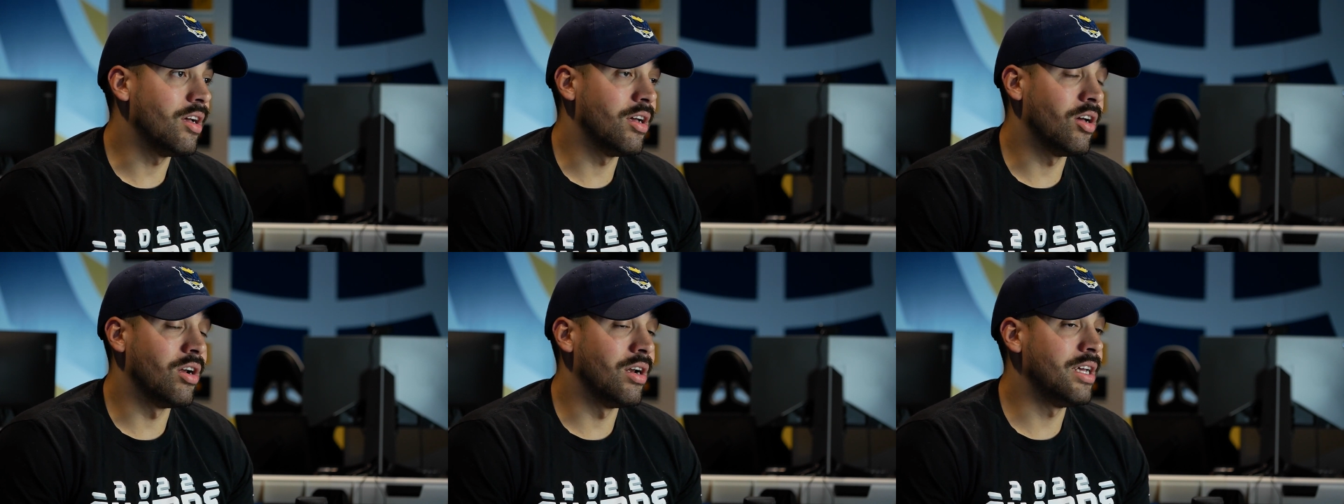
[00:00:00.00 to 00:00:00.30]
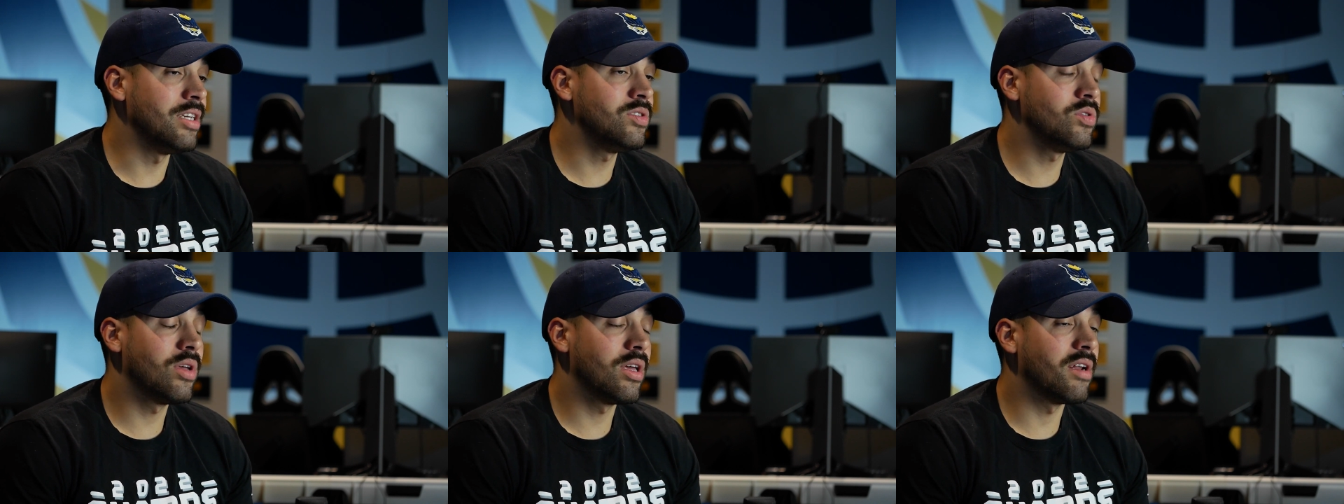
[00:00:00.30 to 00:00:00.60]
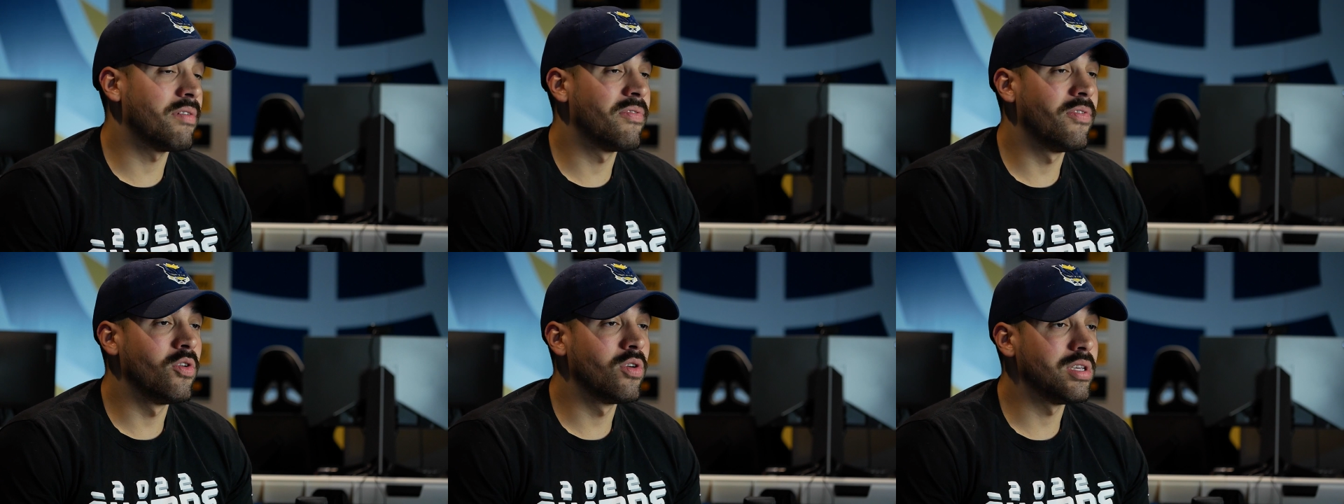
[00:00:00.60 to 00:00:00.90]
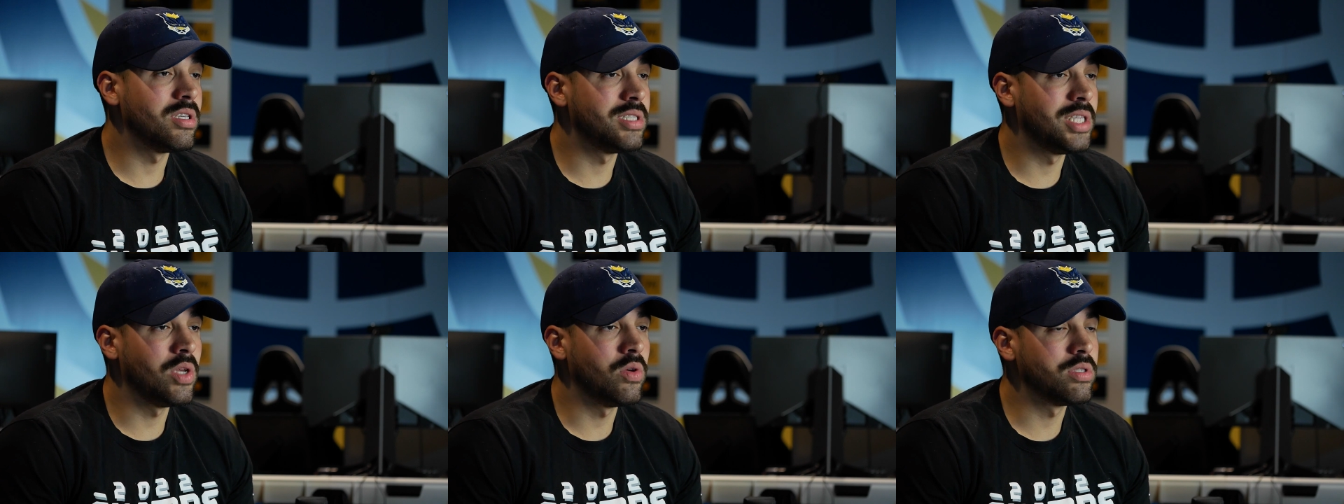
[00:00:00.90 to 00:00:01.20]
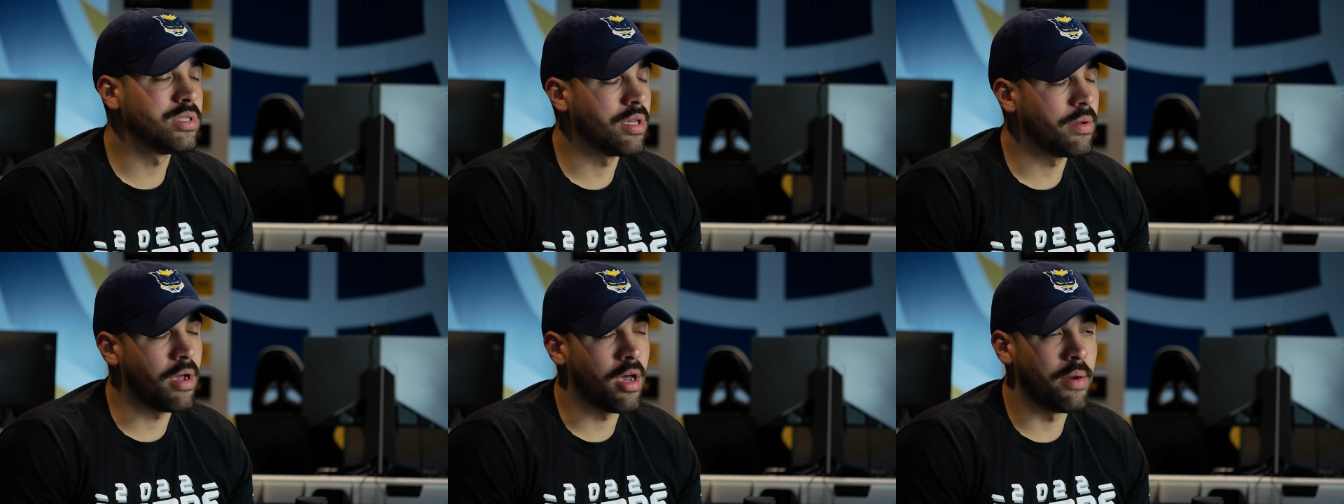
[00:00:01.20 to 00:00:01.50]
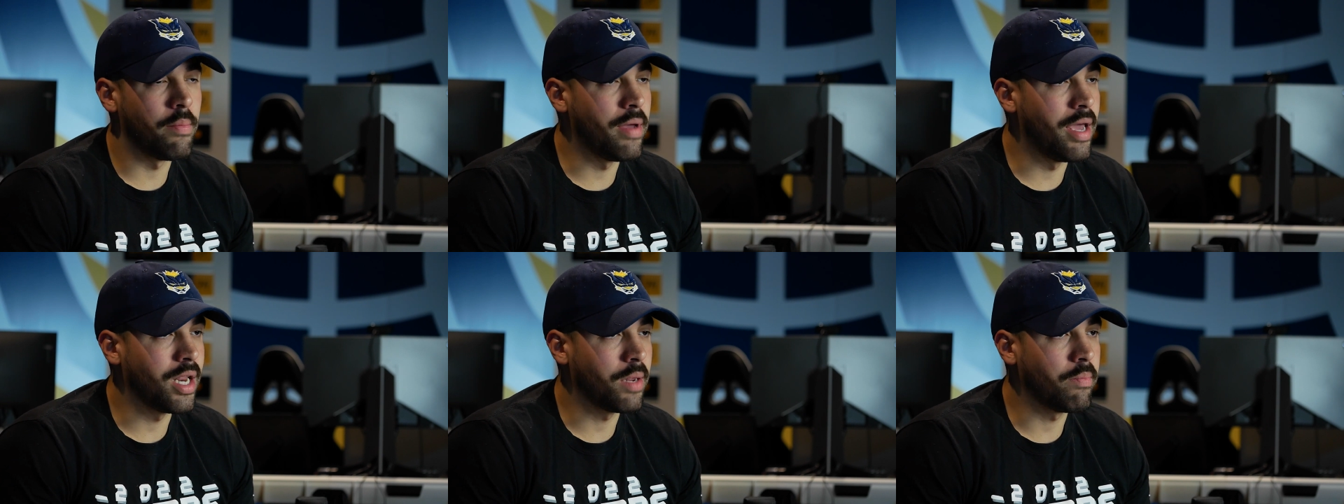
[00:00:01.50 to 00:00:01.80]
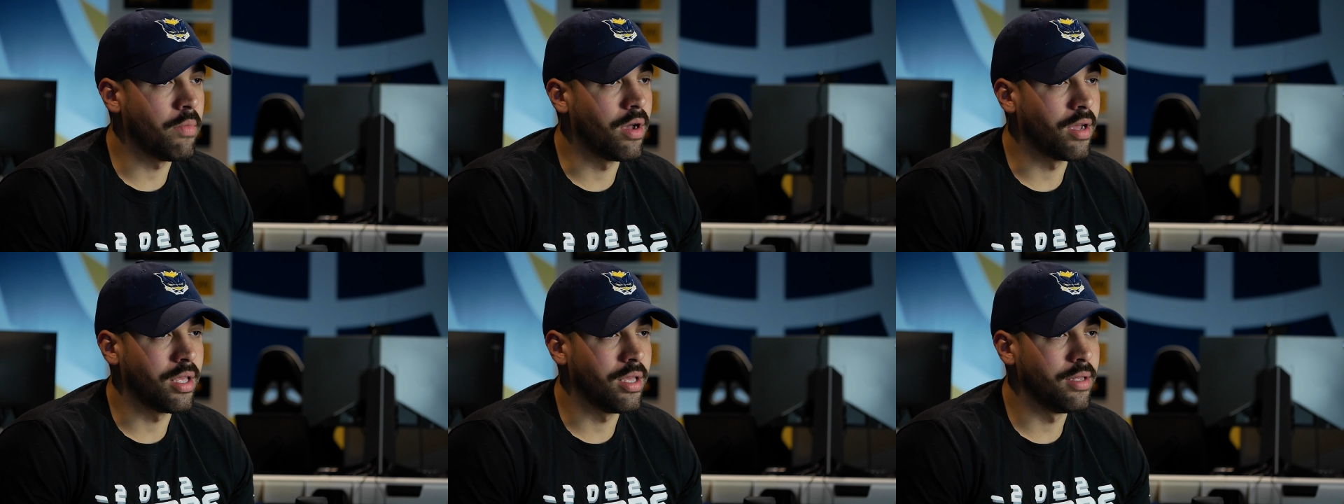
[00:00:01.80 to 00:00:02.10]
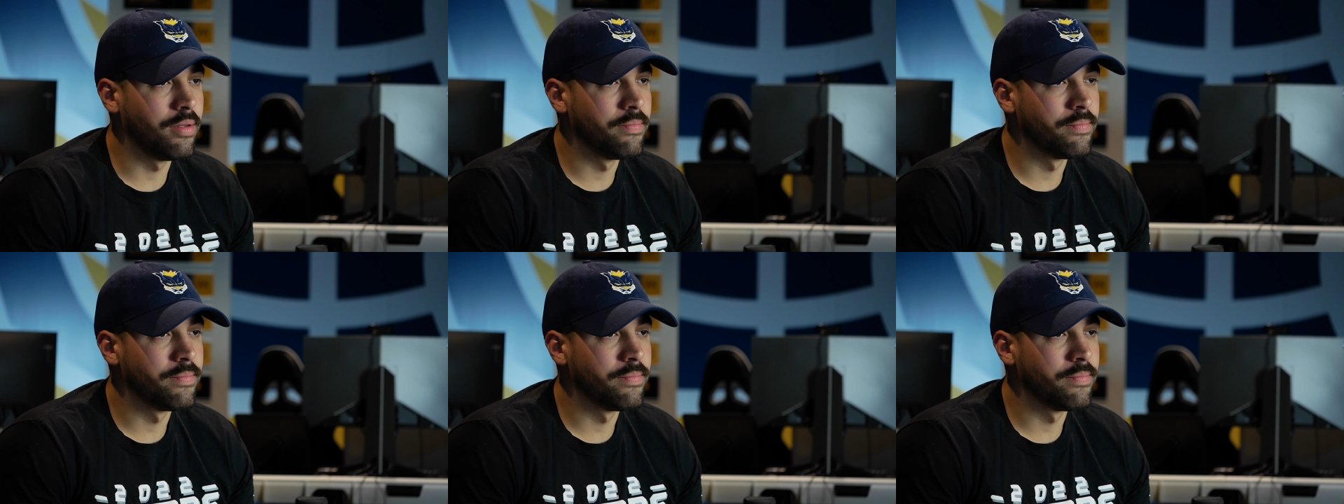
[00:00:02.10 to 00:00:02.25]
unless you get a fluky steal, it's an automatic bucket.